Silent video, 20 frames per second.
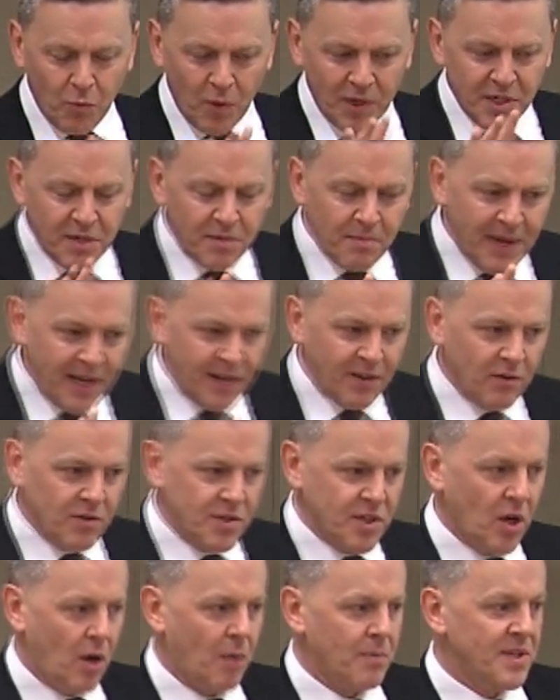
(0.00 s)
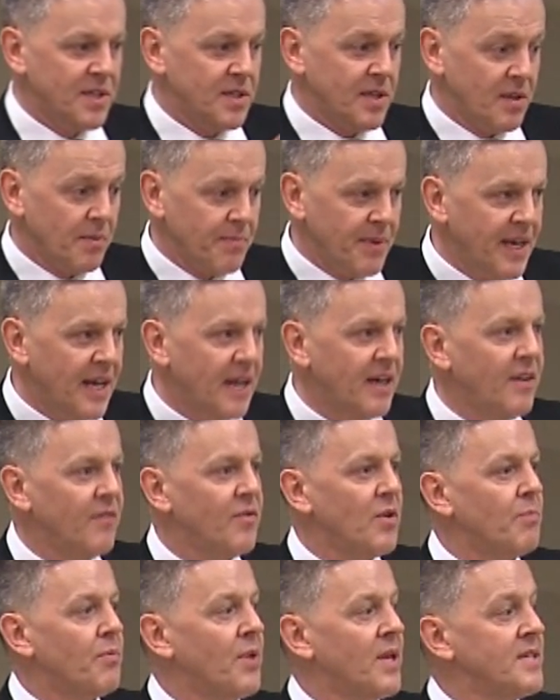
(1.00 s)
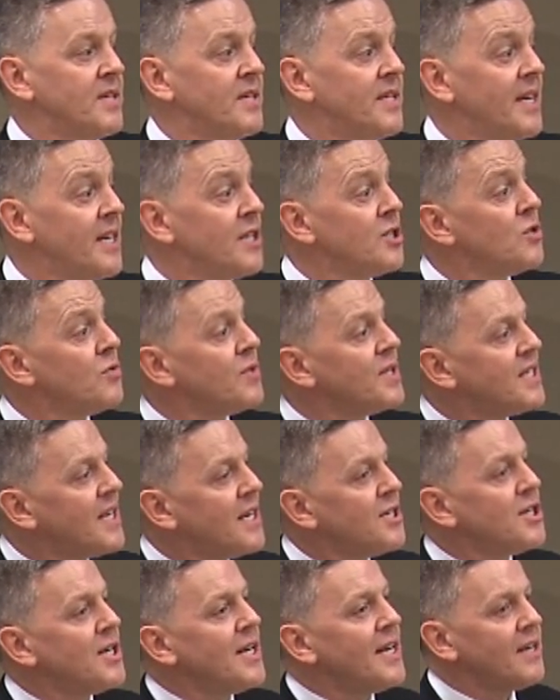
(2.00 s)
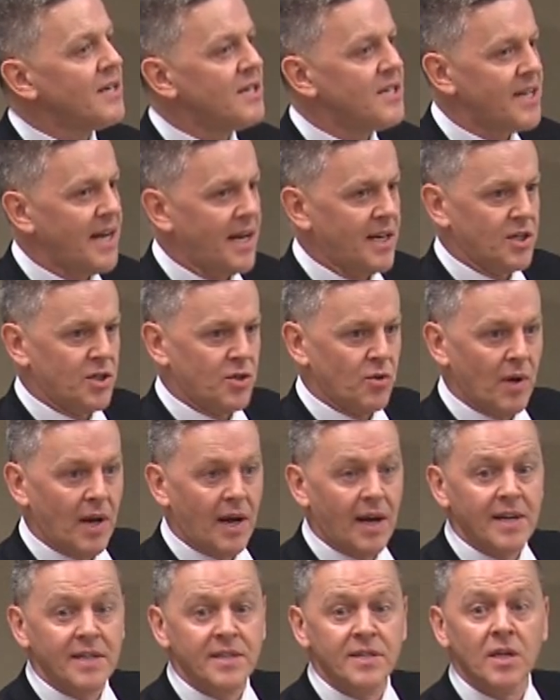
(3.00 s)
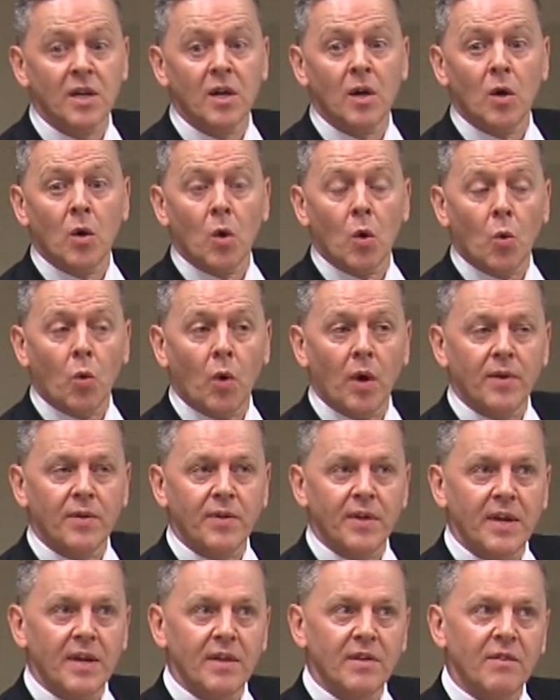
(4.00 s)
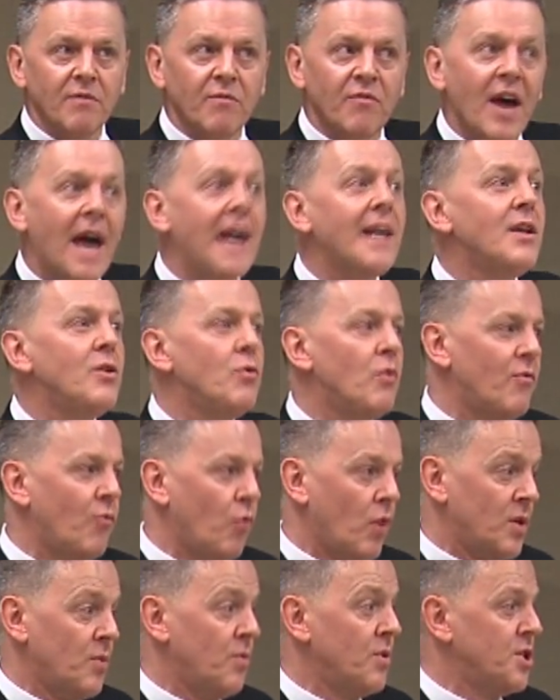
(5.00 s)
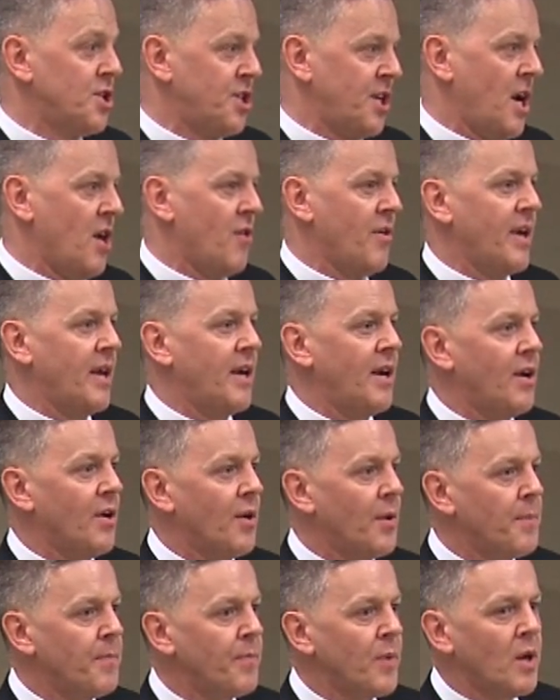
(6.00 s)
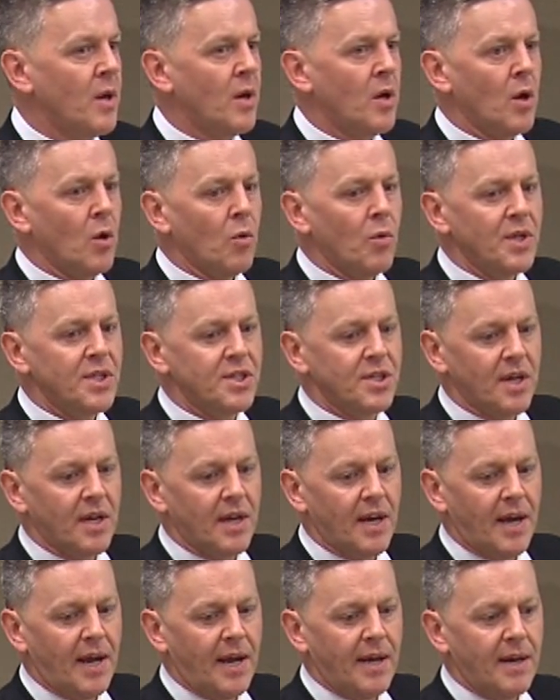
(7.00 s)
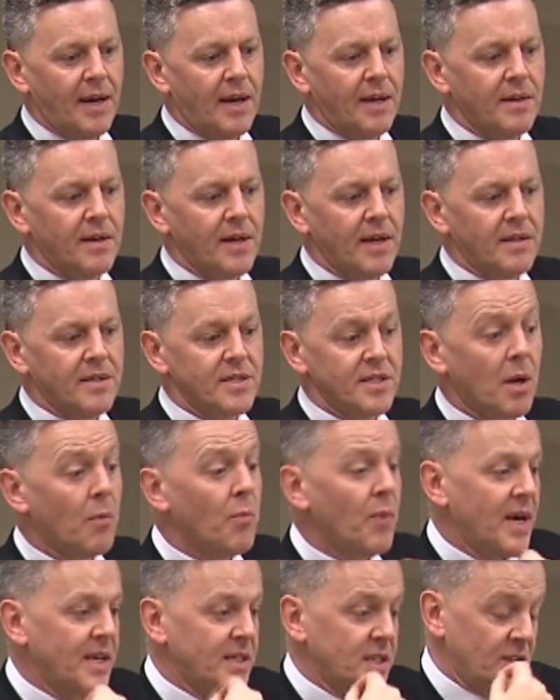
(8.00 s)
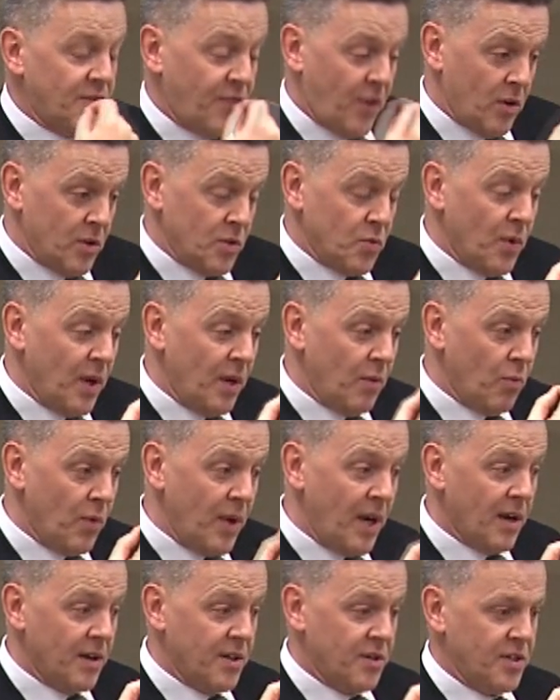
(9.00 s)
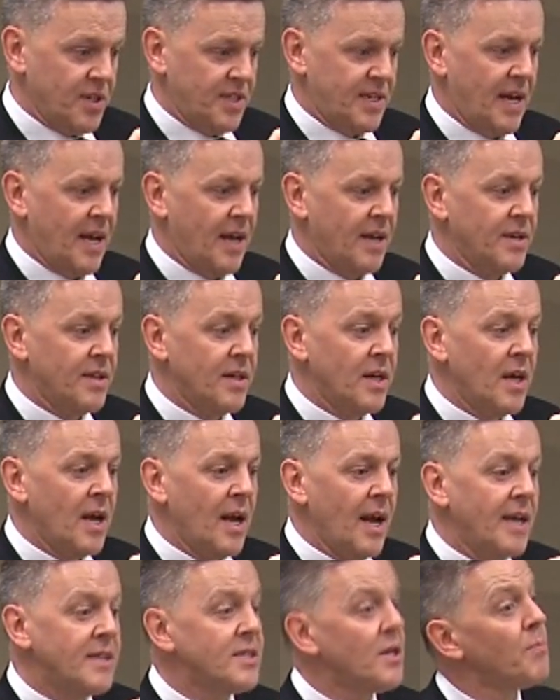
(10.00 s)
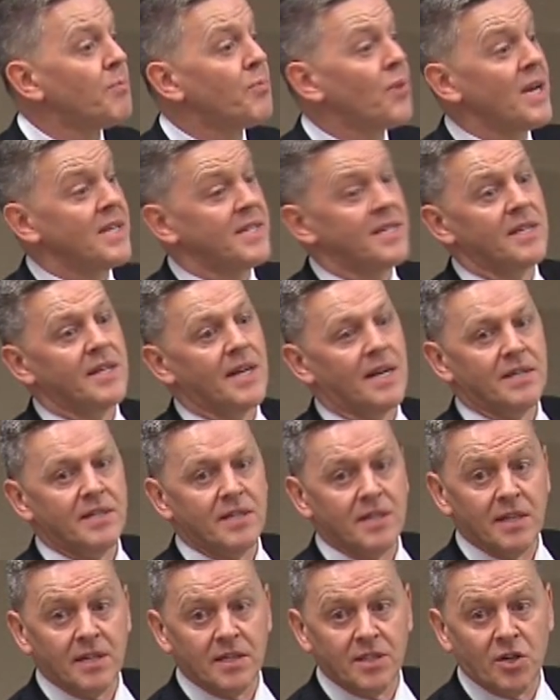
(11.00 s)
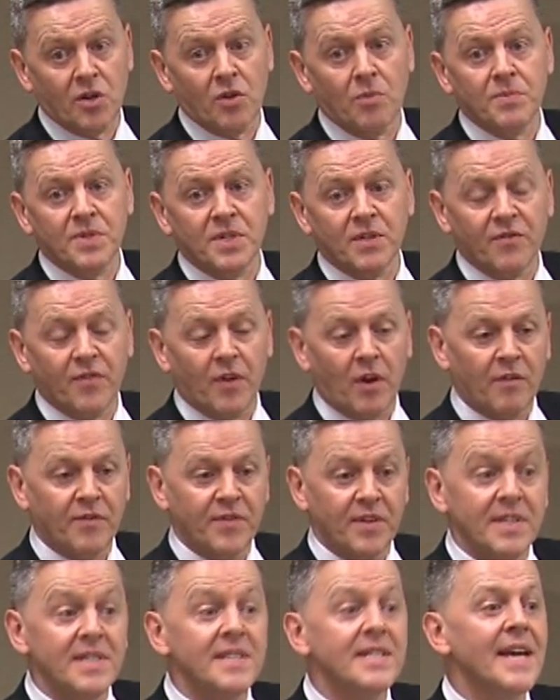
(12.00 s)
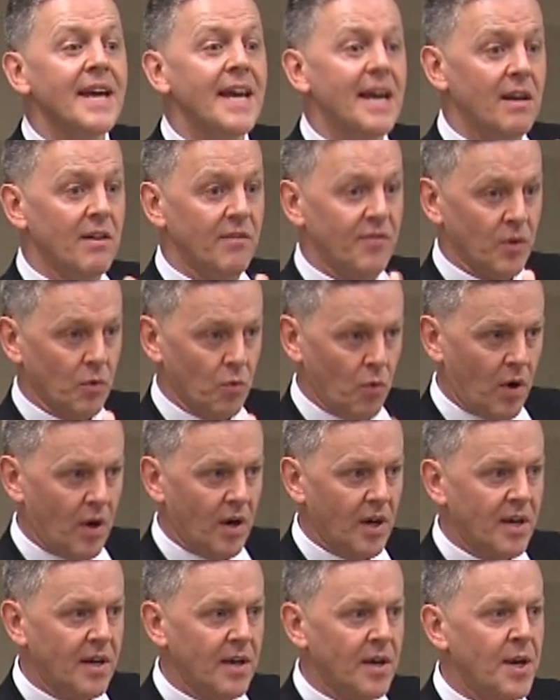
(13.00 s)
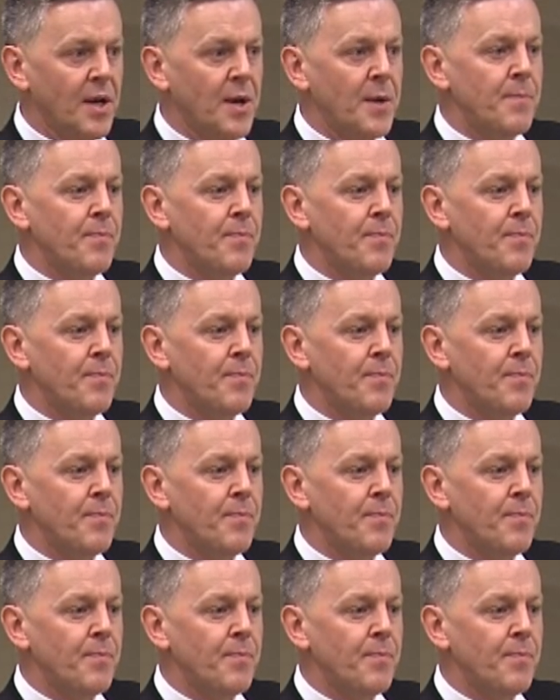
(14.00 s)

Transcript: wanted to make those comments at the beginning of the presentation to essentially contextualize the value of what we're sharing here, which in some ways, as far as we understand, is unprecedented in terms of the scale of the work